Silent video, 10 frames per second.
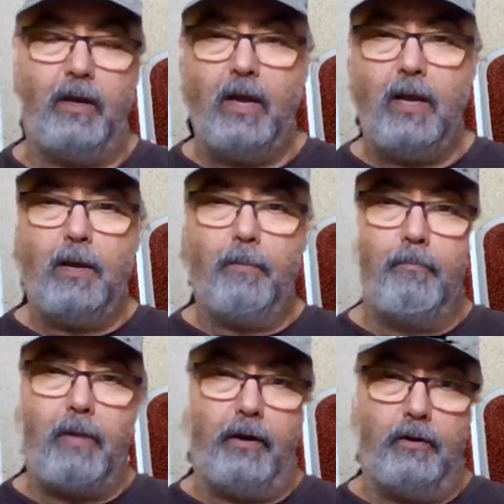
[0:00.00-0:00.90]
My
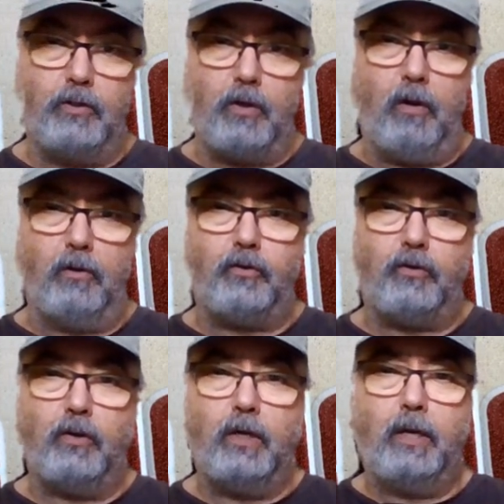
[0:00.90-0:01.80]
results,
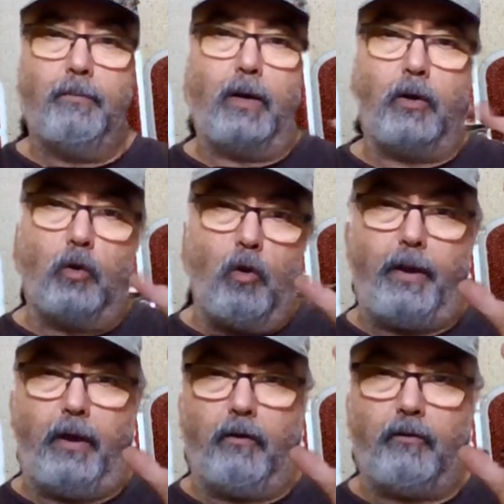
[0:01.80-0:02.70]
my groupings
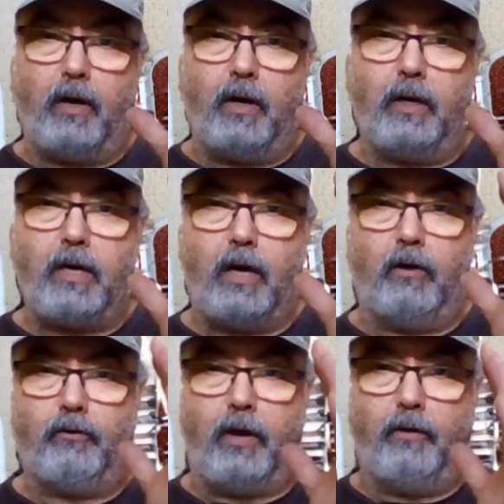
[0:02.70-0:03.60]
are kind of
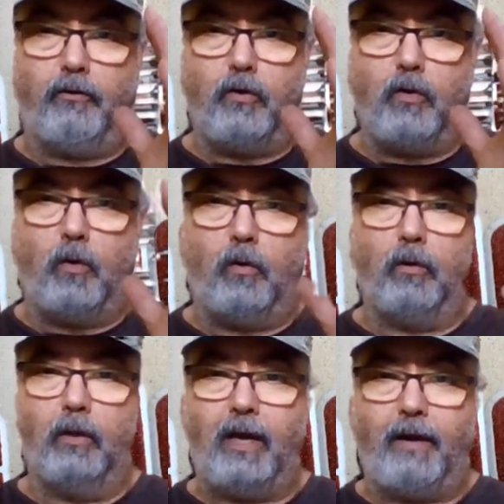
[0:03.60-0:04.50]
tend to go
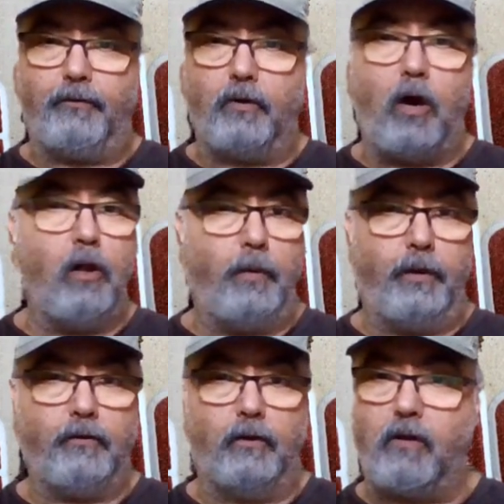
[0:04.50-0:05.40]
left always. It's
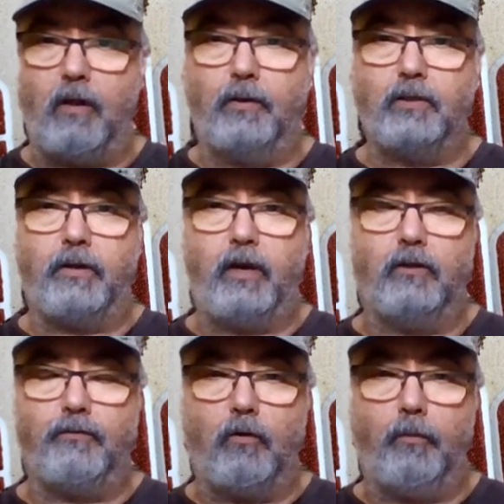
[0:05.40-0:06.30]
always a case for me.